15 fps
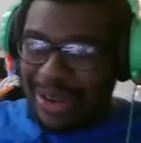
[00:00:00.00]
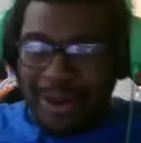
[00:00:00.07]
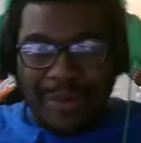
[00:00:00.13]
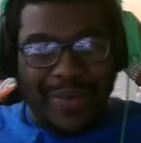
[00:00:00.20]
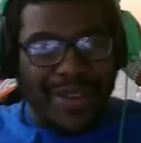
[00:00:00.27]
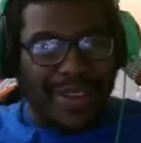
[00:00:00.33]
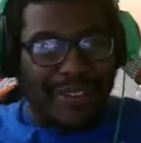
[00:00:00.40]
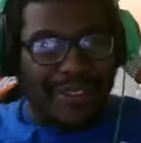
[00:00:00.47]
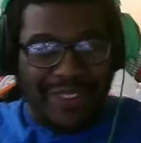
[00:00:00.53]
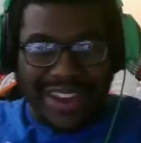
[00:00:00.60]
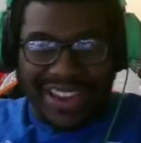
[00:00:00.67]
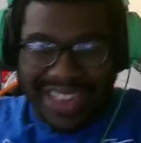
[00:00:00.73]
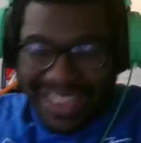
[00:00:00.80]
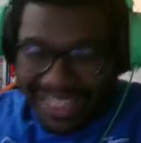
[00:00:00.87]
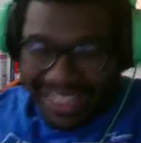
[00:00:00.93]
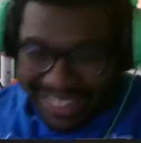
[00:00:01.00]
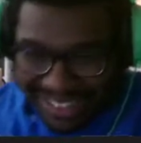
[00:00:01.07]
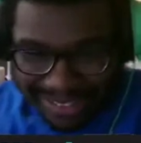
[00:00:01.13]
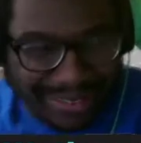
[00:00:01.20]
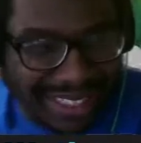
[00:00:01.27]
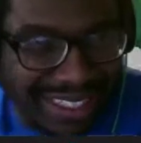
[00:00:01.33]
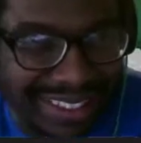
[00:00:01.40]
be afraid to hit
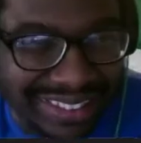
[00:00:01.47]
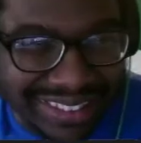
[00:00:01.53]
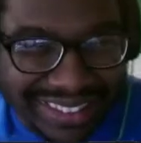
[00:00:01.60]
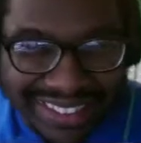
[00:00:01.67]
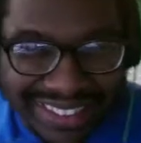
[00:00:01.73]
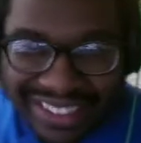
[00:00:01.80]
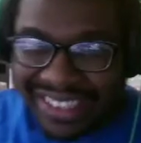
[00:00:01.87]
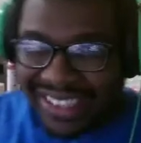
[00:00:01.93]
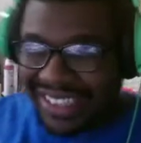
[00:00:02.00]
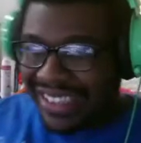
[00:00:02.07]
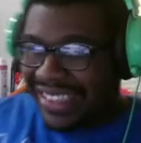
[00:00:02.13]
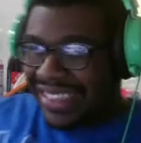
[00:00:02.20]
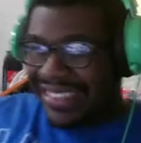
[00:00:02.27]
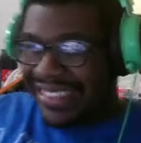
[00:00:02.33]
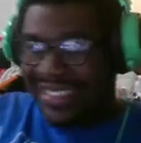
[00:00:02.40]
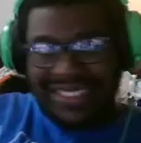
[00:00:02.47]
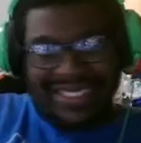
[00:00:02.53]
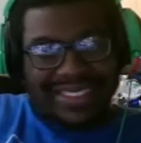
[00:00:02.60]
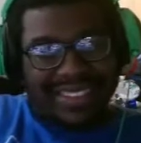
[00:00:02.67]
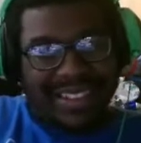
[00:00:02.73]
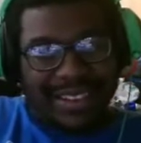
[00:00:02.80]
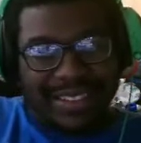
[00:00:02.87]
them links.
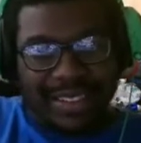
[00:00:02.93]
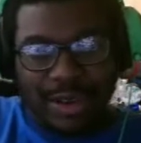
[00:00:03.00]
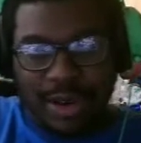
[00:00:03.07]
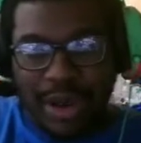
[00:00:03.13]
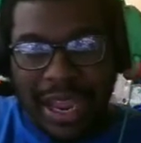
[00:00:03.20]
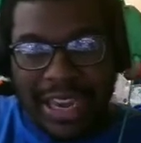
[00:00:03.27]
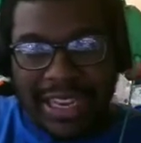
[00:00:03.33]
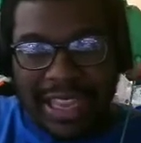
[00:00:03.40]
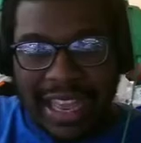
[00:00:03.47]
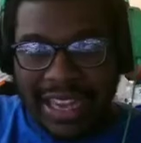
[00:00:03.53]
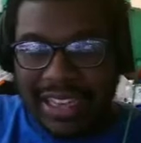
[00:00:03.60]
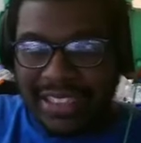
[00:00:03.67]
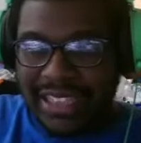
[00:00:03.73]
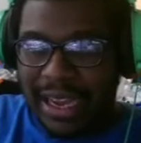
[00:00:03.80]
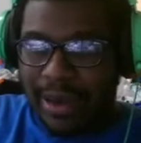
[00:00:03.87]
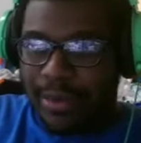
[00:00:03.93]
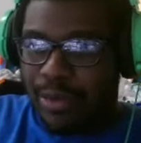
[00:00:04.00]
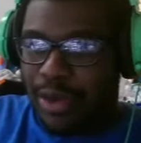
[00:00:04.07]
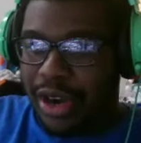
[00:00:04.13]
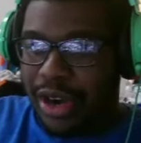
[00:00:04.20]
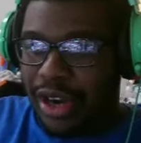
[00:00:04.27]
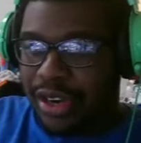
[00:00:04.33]
So anytime
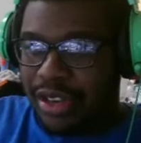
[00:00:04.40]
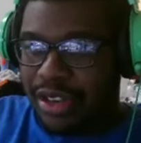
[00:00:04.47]
we're